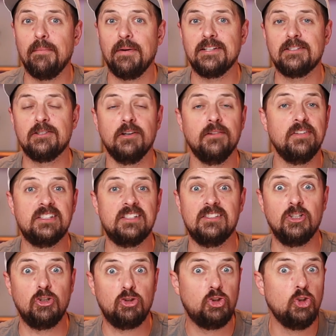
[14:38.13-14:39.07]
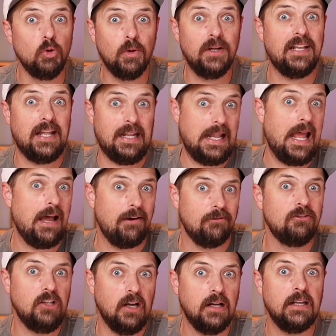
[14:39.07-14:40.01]
my service do it and
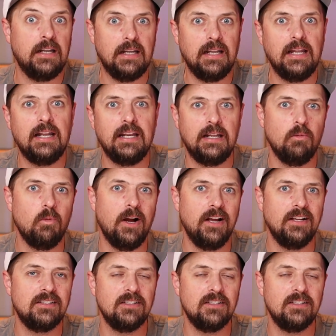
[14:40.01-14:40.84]
have done it anyway.